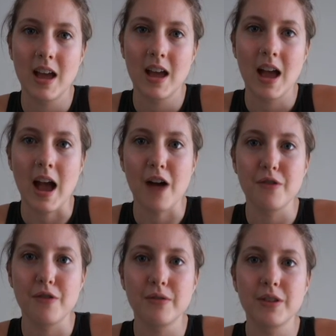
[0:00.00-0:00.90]

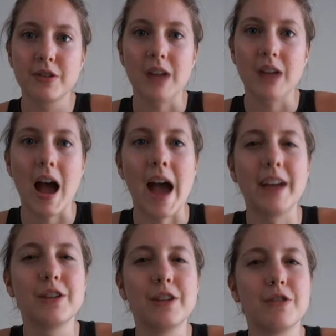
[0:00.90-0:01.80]
how there's a
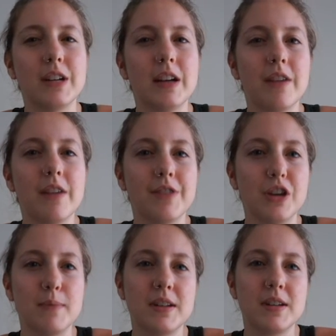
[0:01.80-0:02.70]
high degree of the
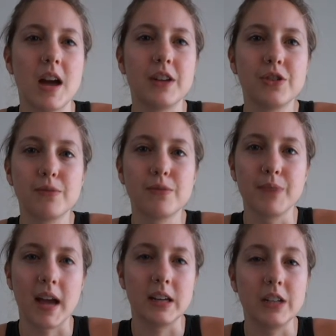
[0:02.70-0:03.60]
human touch
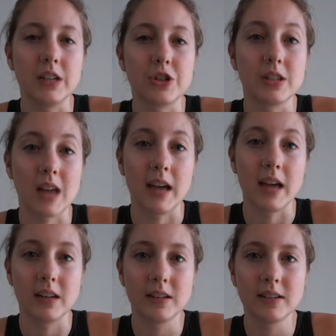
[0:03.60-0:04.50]
behind each
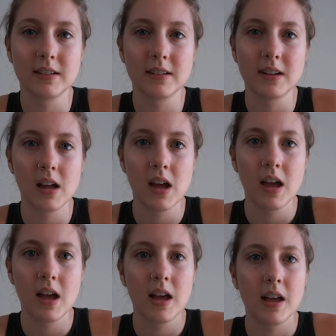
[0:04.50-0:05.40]
design.
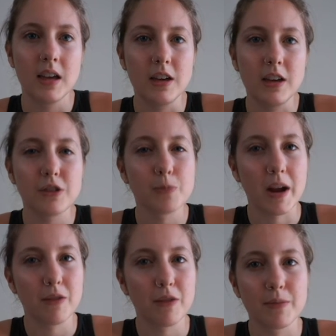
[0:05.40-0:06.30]
ECCO's
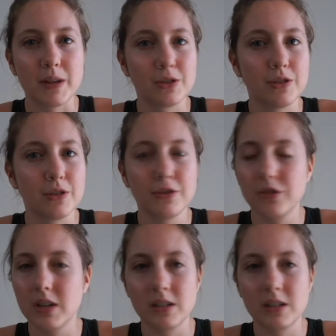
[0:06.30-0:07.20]
pairing with PENSOLE
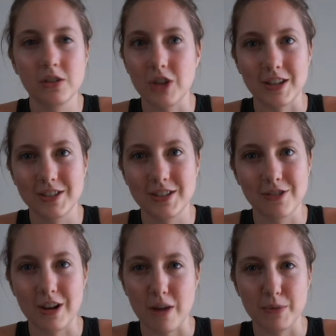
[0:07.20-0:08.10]
isn't just a
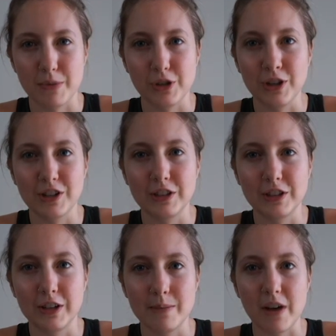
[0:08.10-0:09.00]
great opportunity to
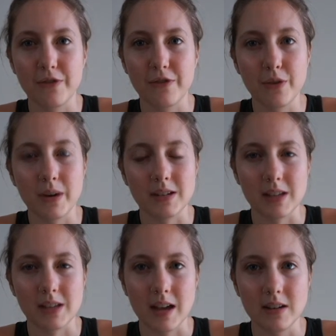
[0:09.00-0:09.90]
learn about footwear
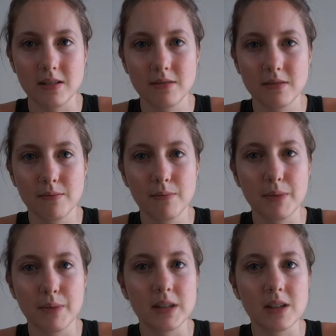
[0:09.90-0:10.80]
design,
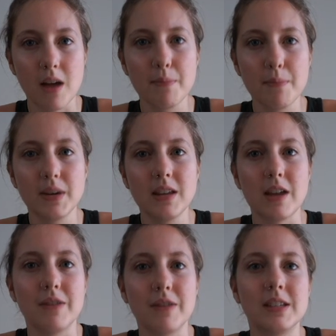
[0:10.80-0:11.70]
but it's a company
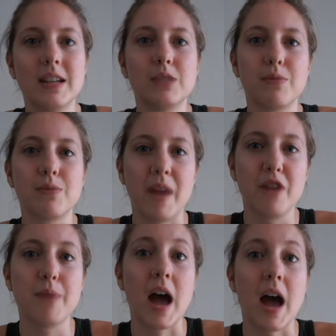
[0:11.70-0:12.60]
that resonates with my
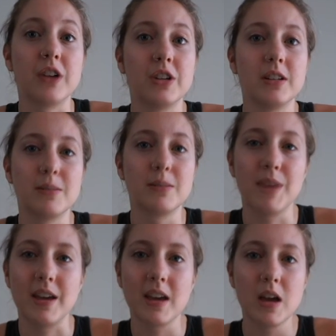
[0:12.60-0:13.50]
own passion to
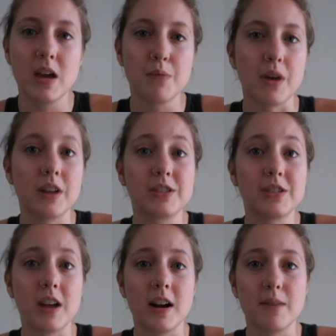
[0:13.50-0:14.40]
make products
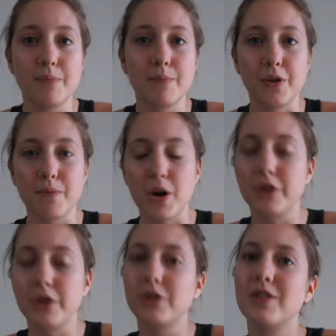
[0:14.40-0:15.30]
that are both
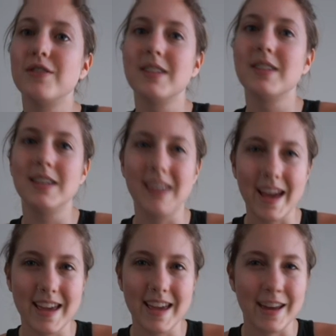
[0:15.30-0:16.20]
personal
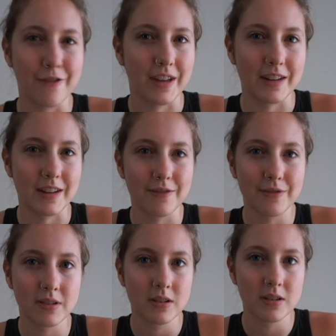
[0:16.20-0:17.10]
yet
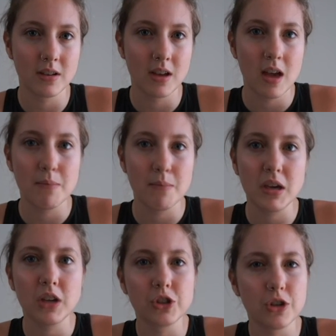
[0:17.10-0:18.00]
innovative.
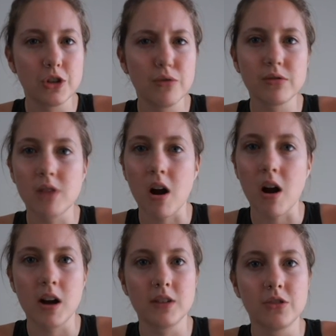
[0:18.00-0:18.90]
Making shoes that
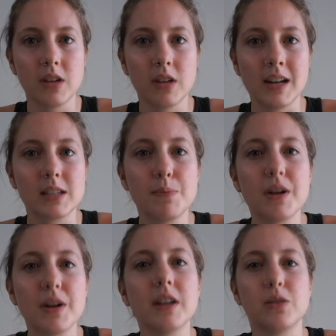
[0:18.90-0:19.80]
are an
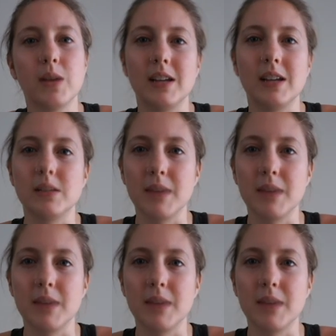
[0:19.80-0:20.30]
experience waiting to be